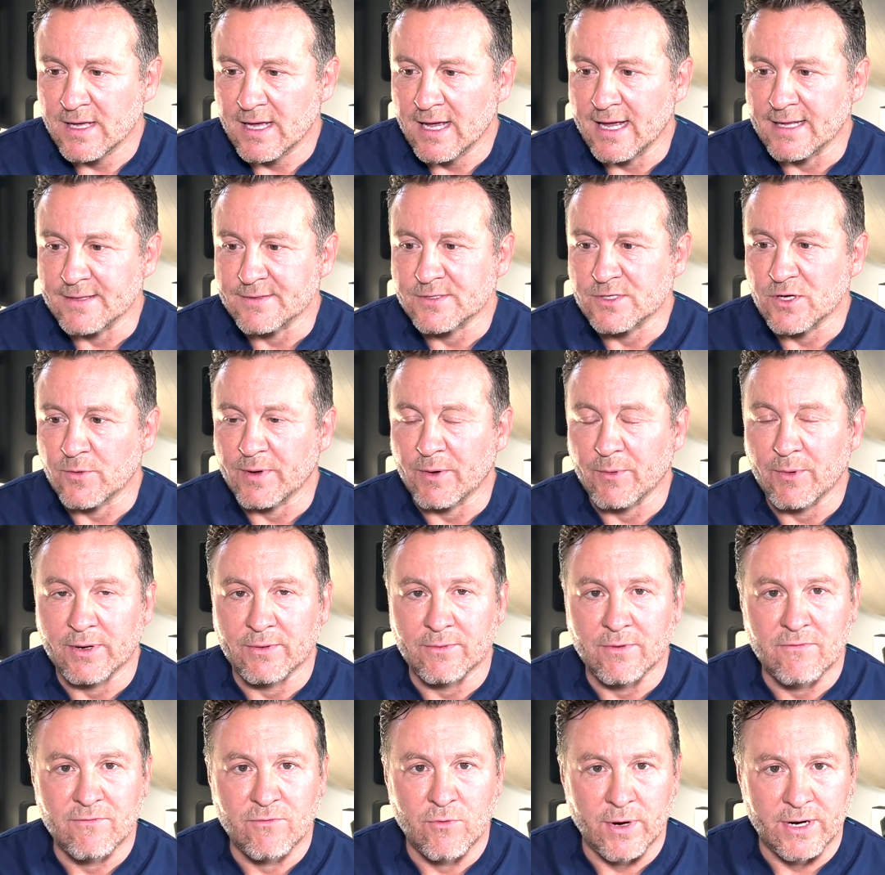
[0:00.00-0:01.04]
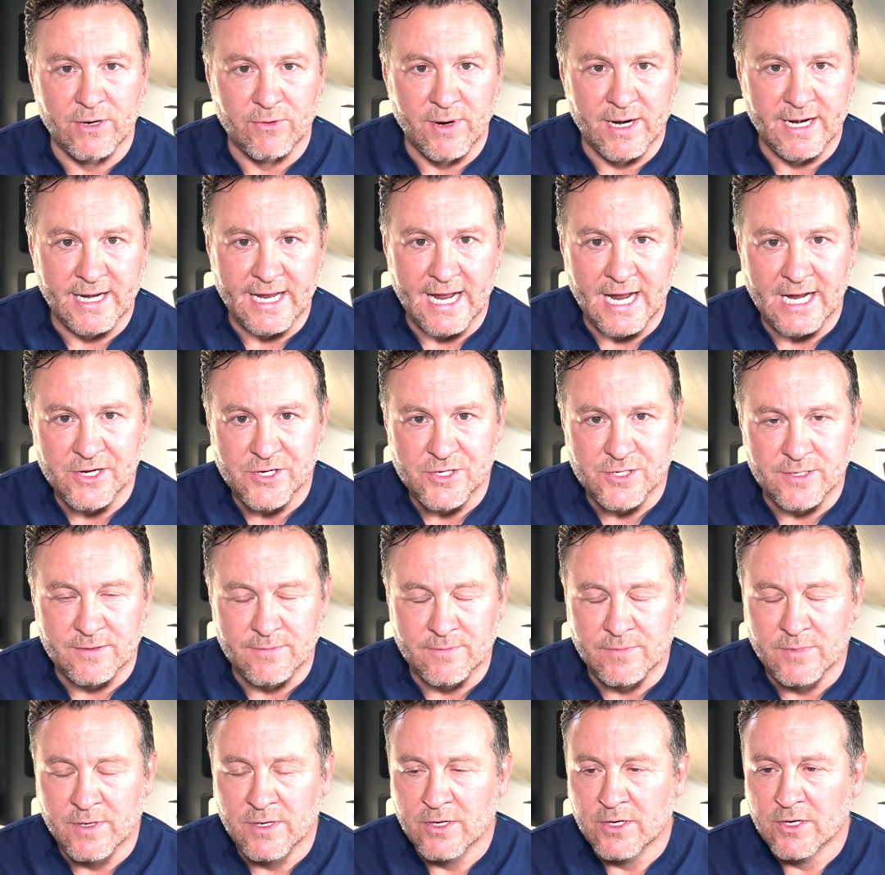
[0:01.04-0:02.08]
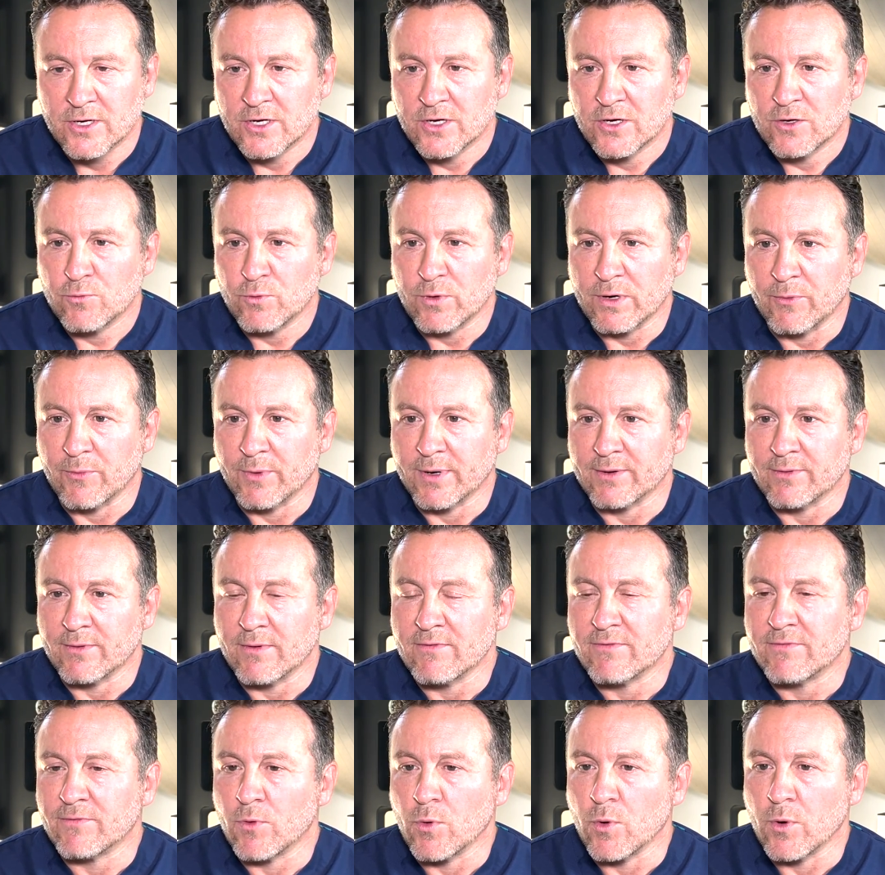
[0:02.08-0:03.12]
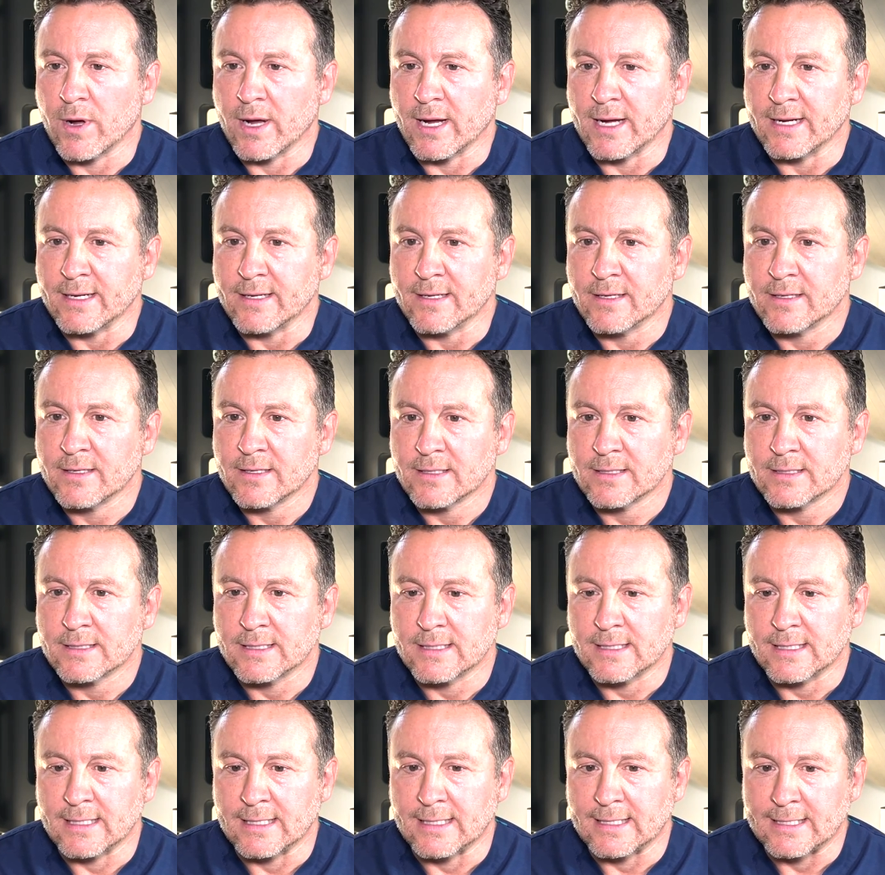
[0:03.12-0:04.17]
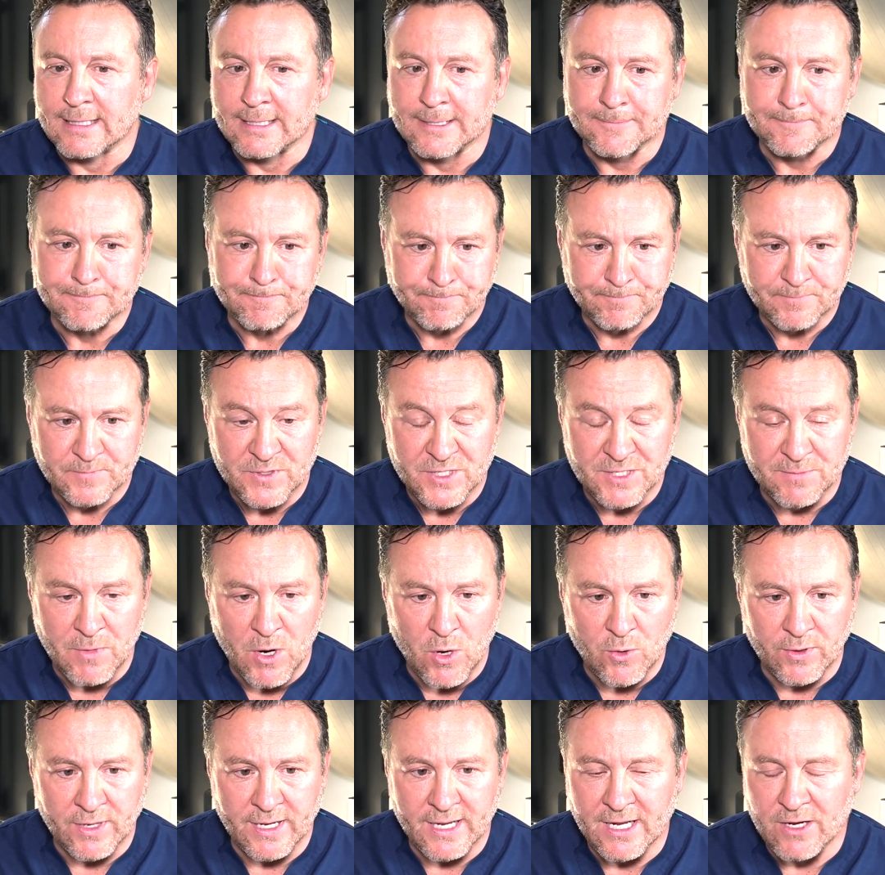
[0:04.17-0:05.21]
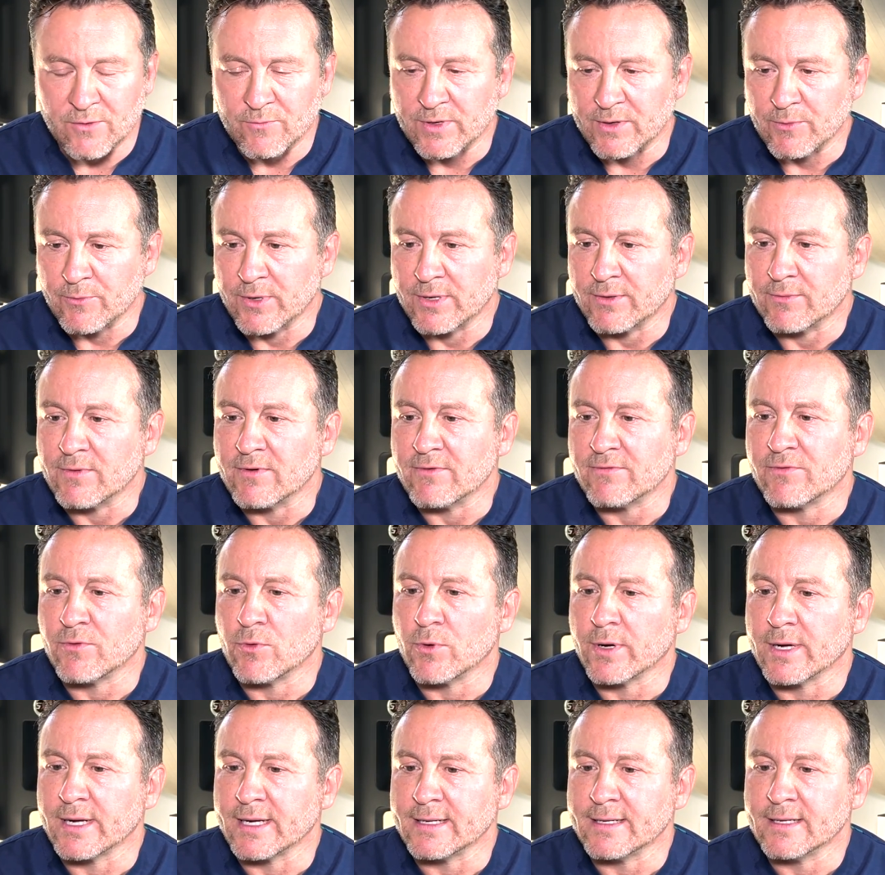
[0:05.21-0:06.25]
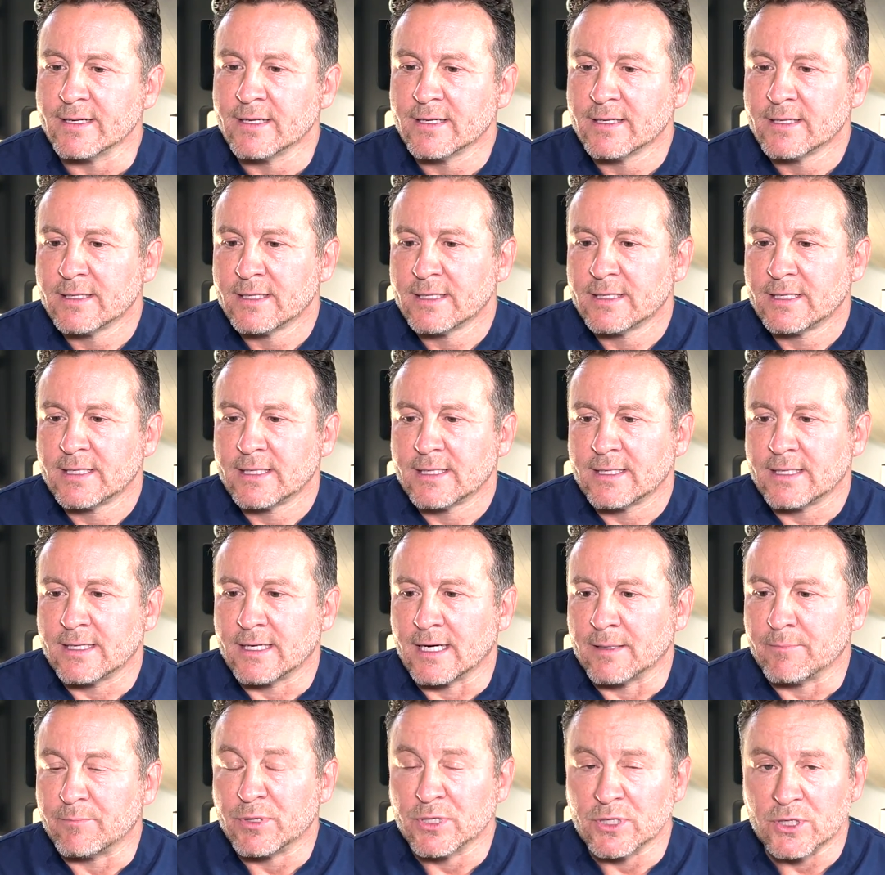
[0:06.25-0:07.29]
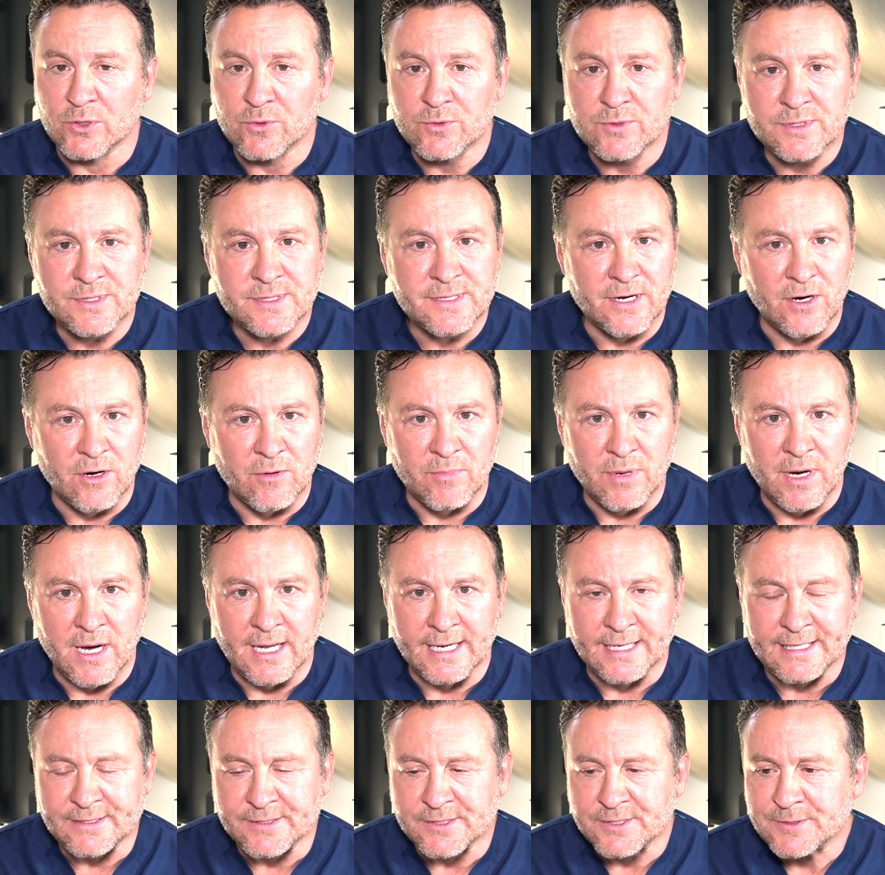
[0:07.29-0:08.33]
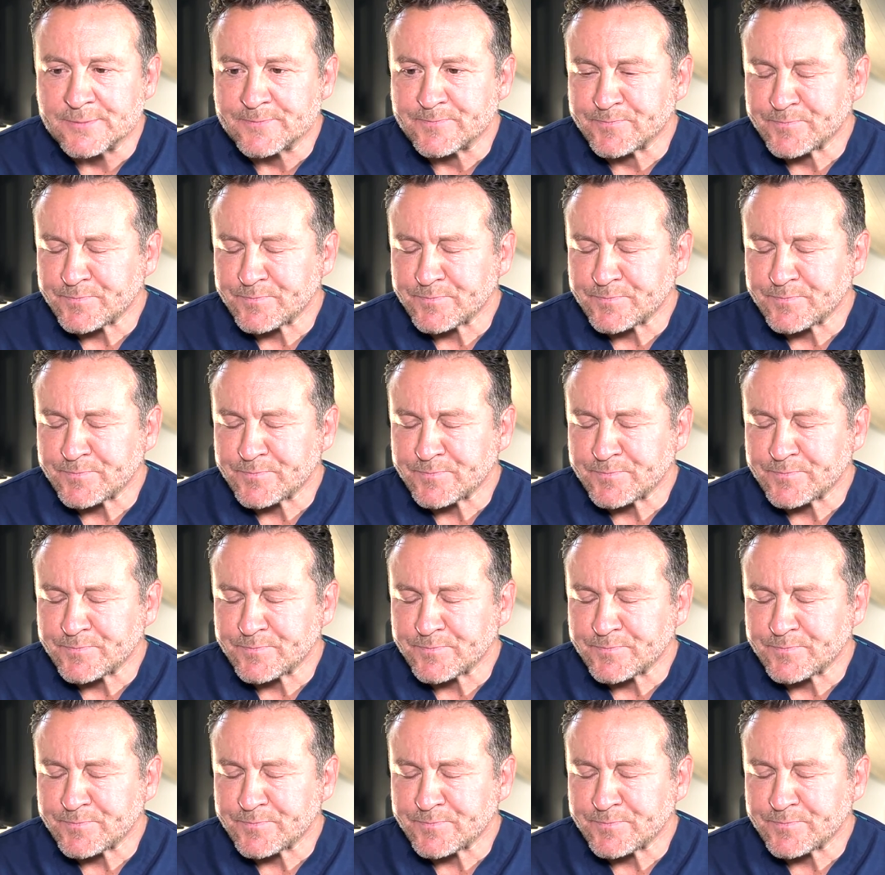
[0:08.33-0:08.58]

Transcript: And so we want to avoid radiation, we want to avoid um, smoking, we want to avoid uh, pollutants in our bodies.